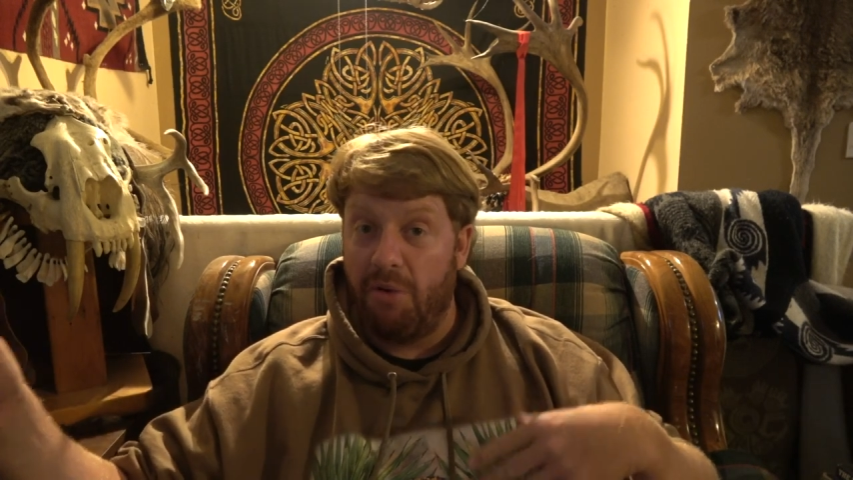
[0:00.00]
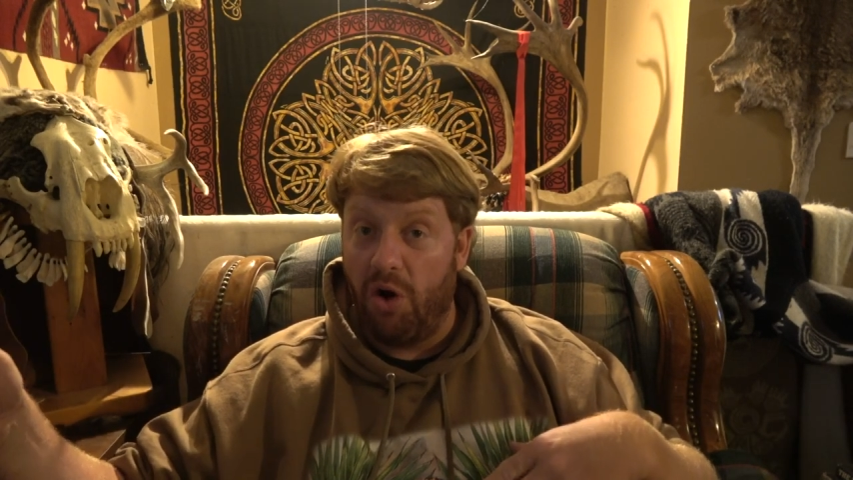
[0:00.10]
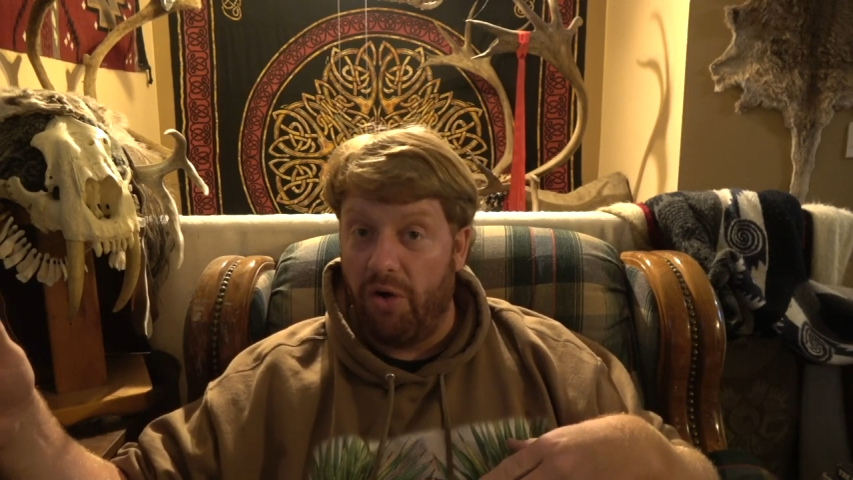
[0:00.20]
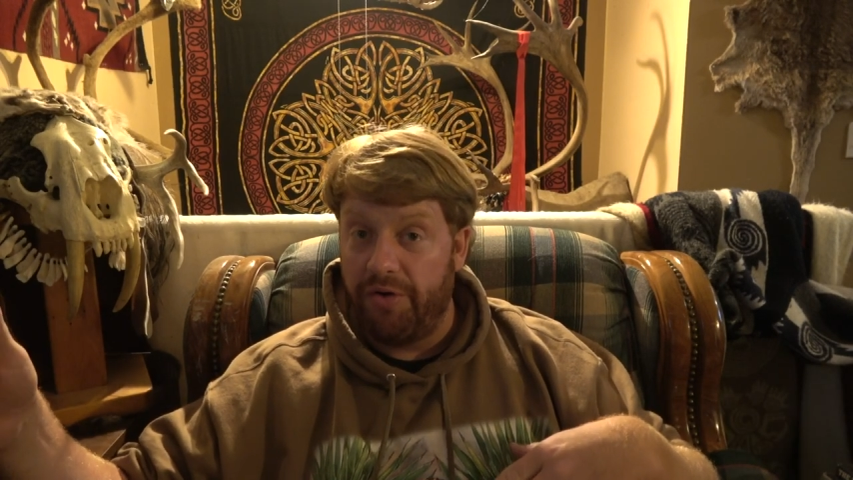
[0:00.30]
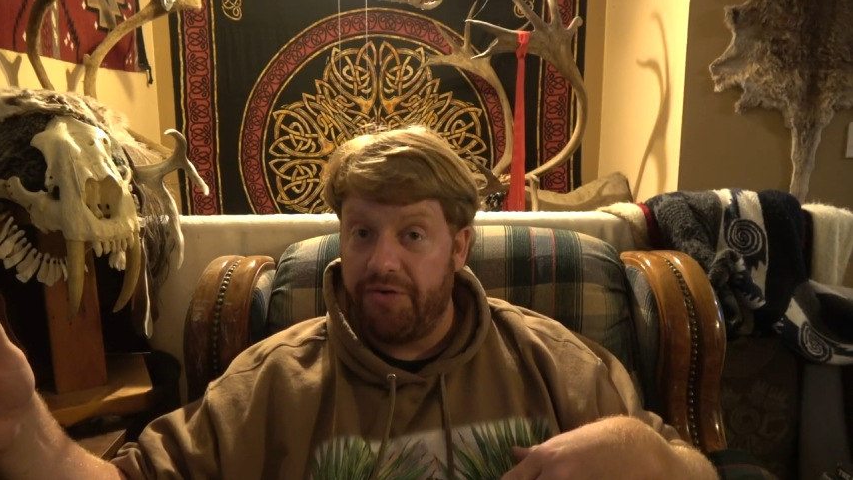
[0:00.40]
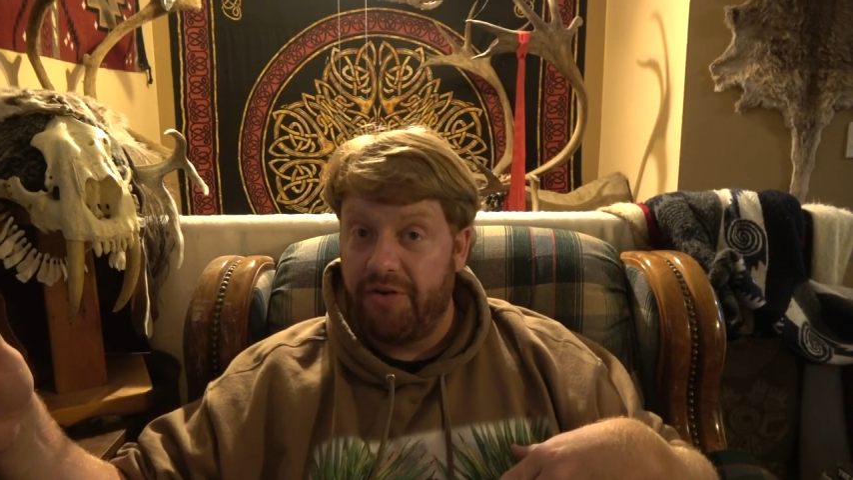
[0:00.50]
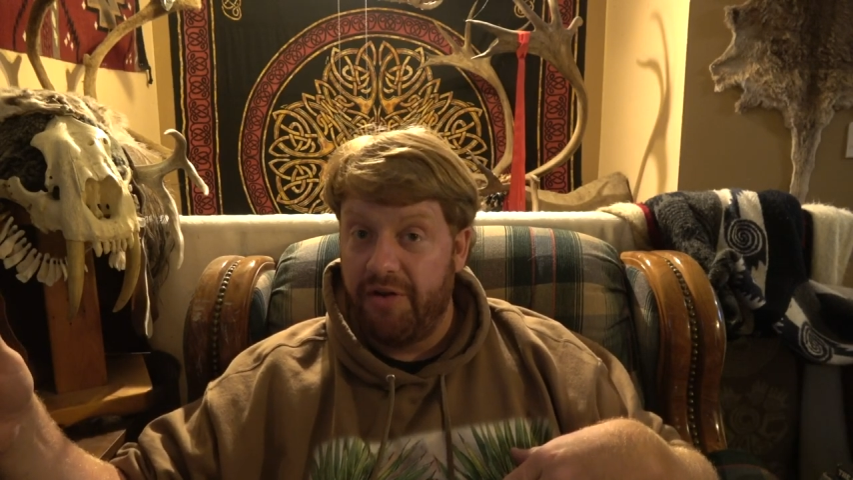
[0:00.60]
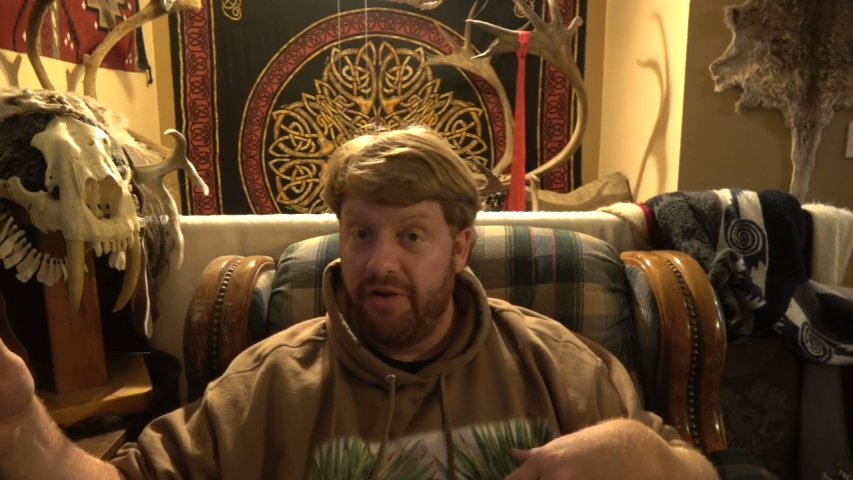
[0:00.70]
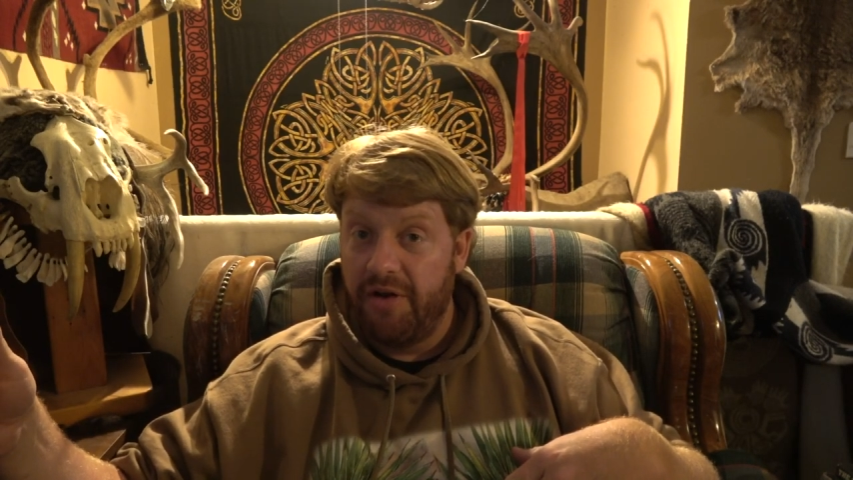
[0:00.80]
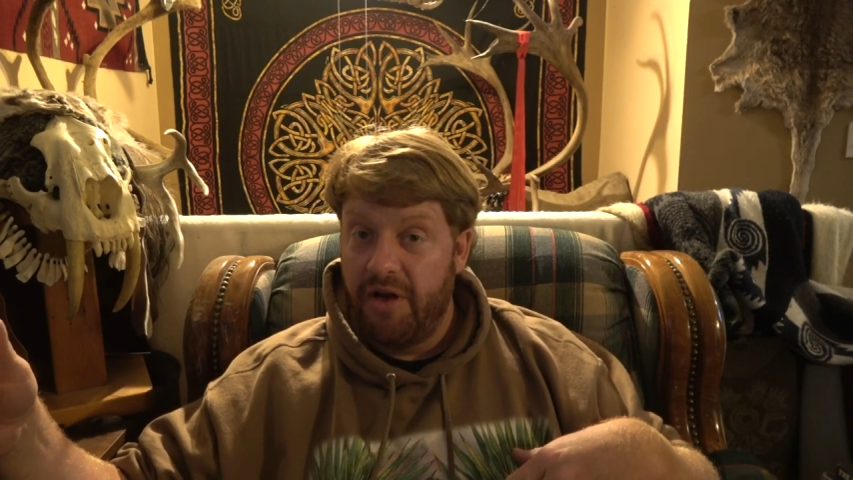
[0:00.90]
molt,
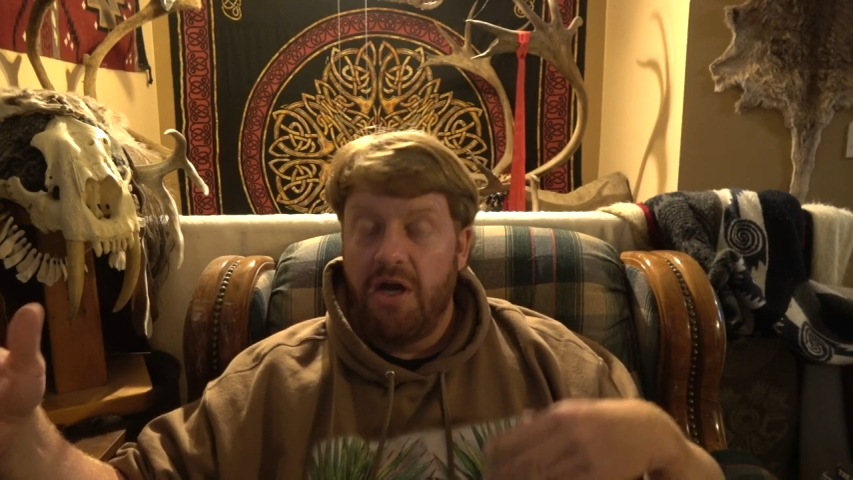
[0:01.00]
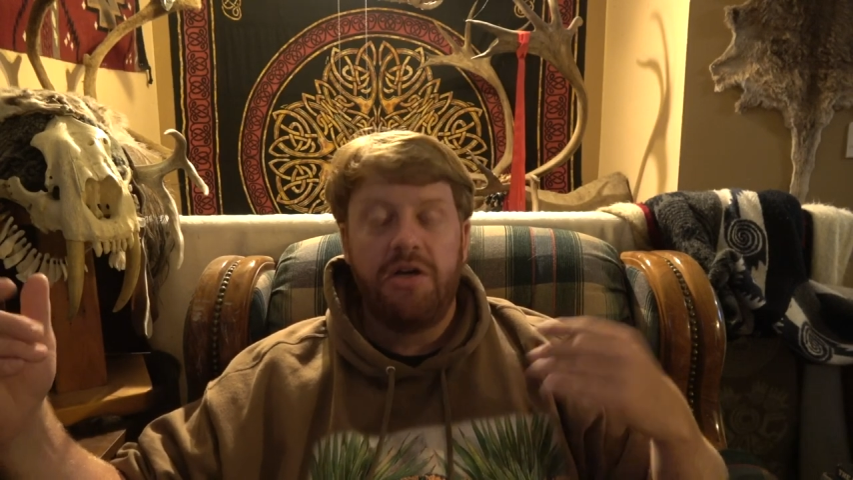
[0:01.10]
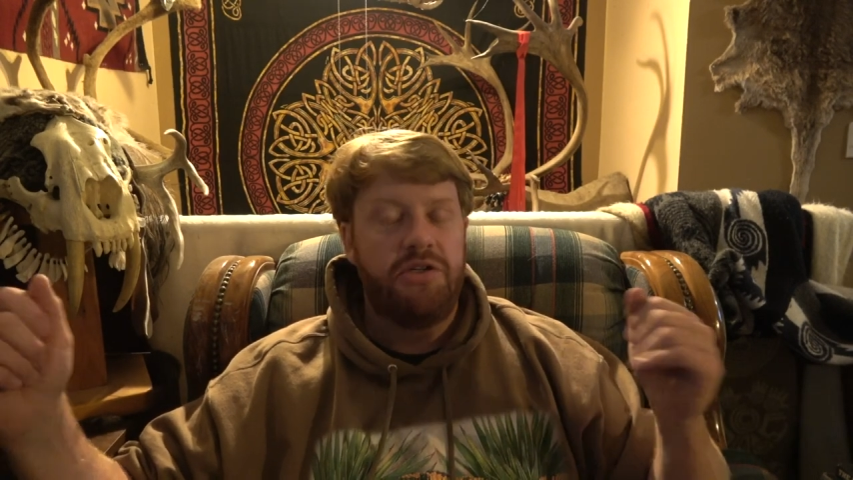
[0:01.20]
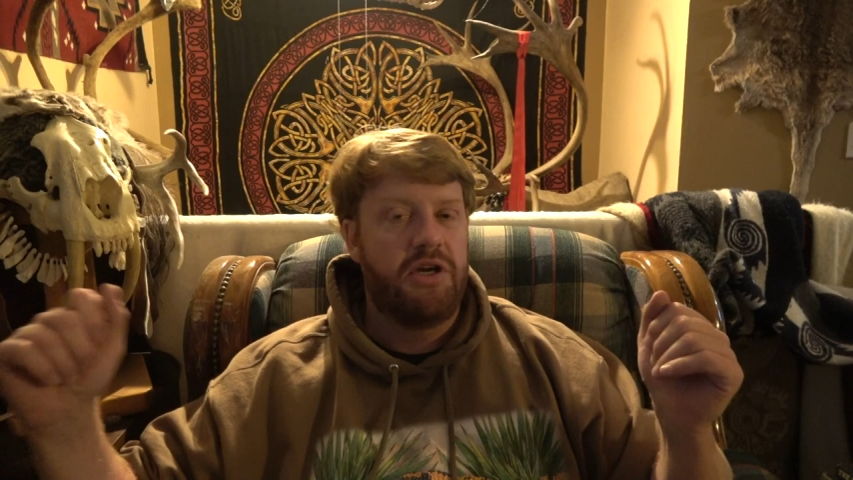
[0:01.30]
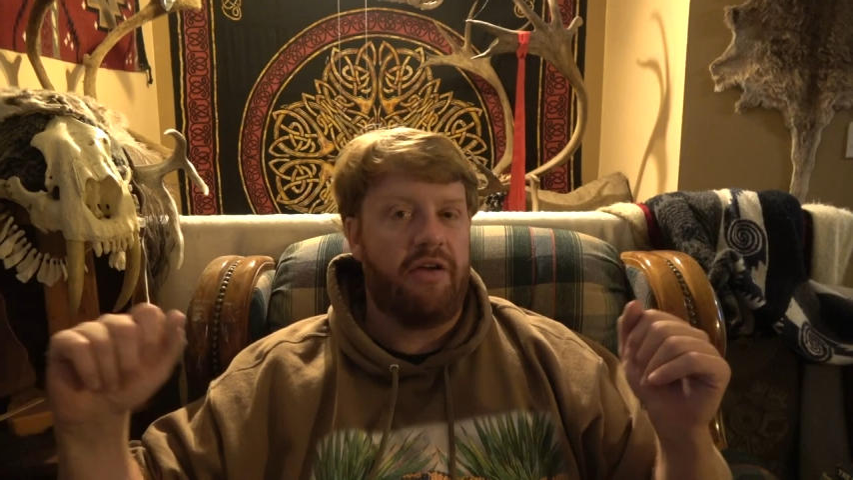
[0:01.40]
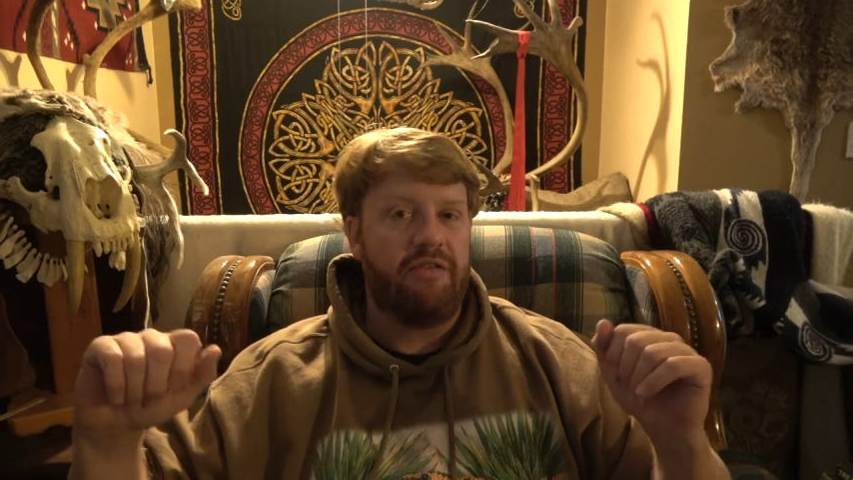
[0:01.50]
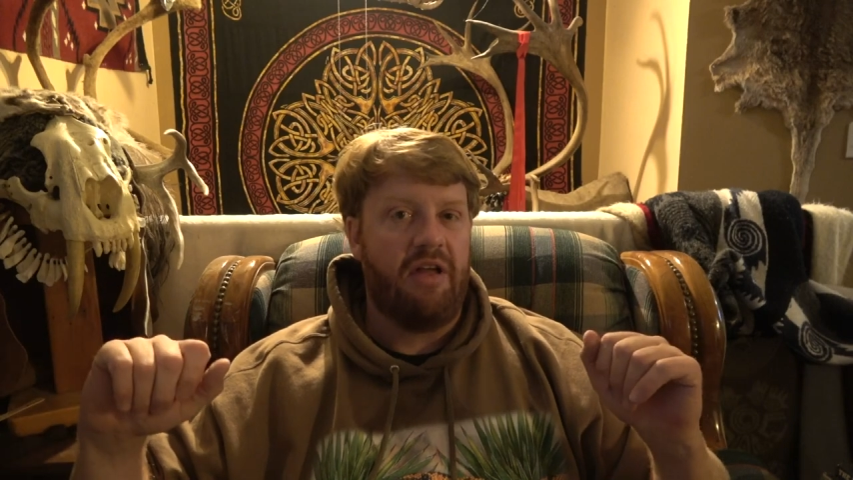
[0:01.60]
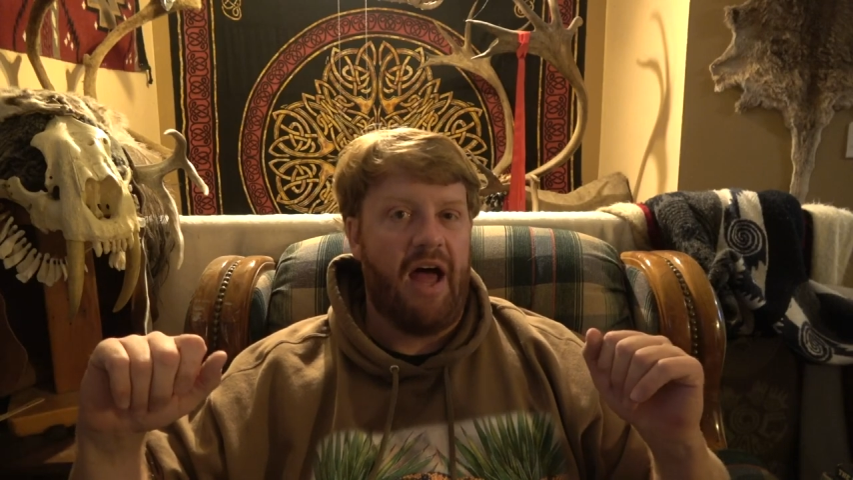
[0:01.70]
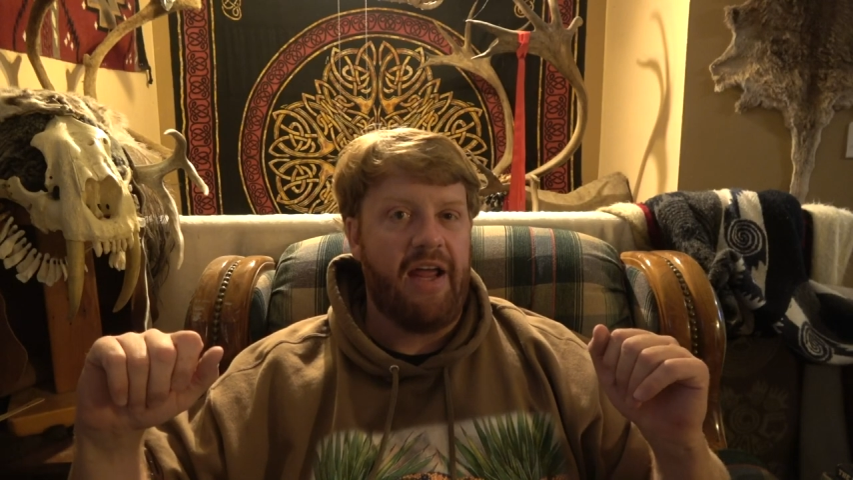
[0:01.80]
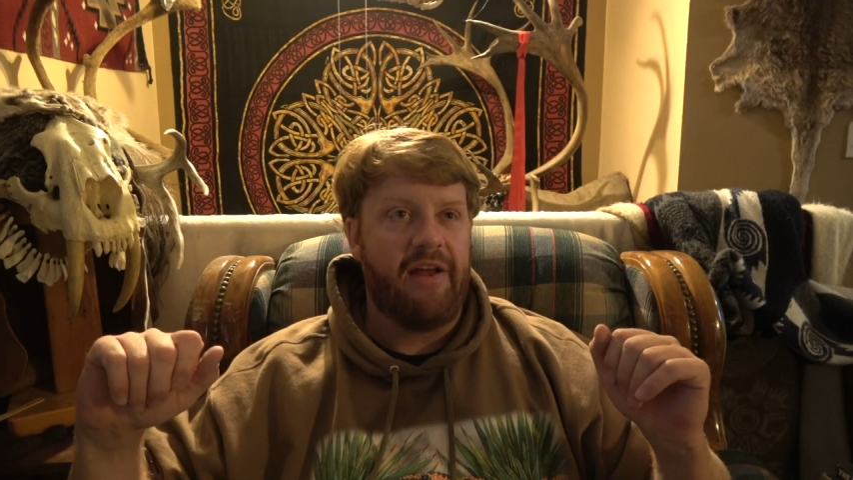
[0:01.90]
just
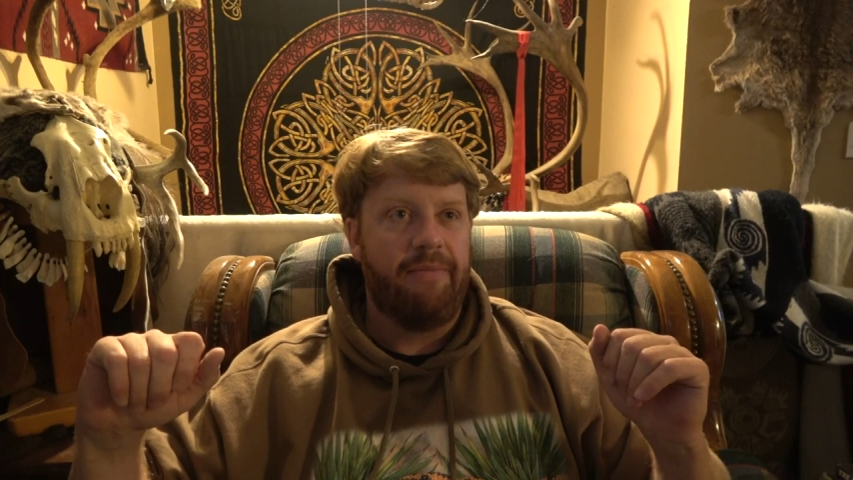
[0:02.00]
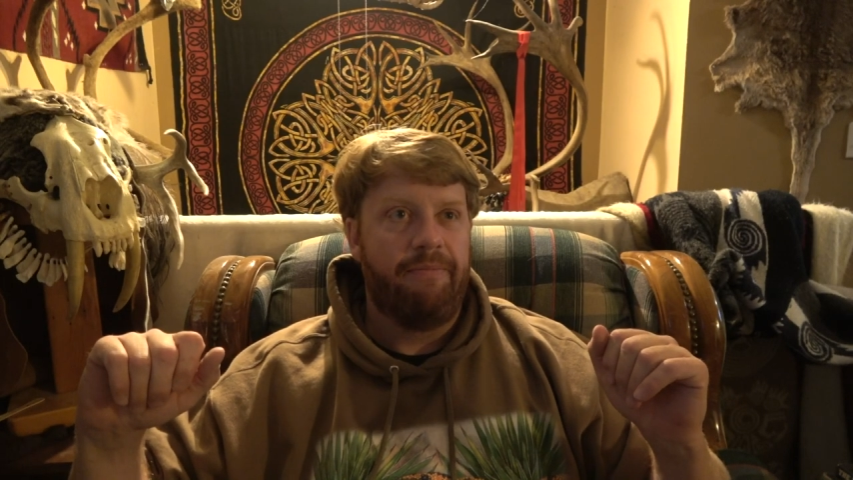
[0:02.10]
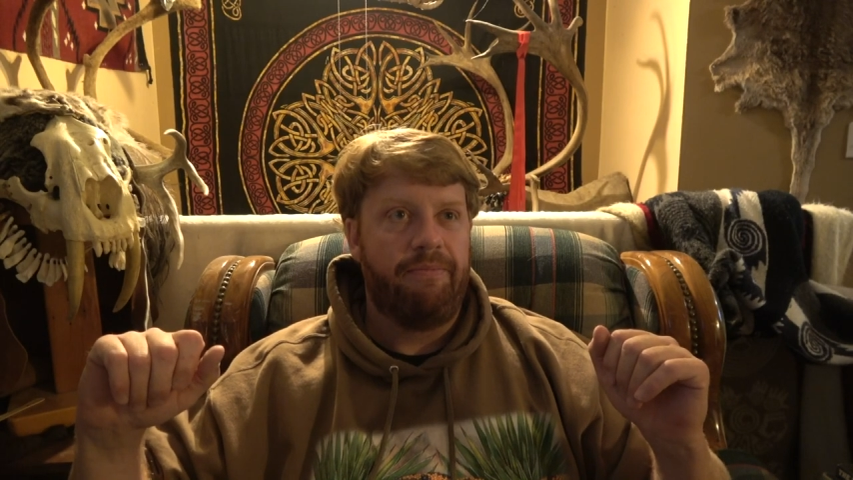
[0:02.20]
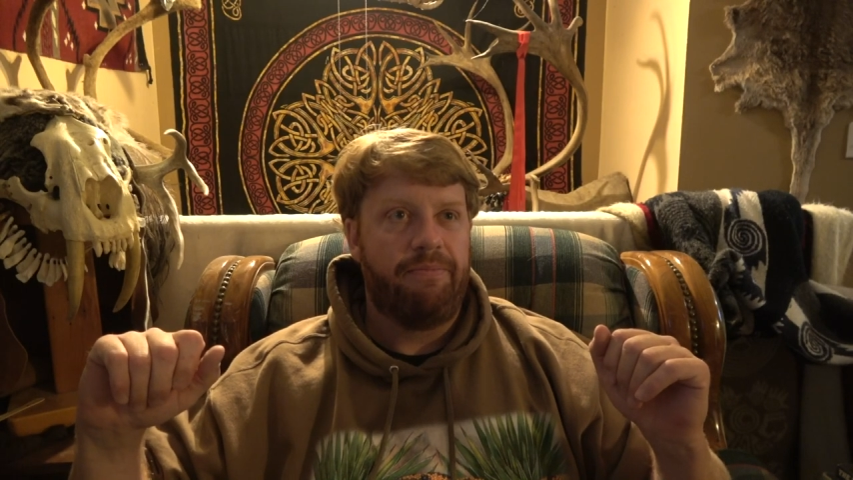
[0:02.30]
like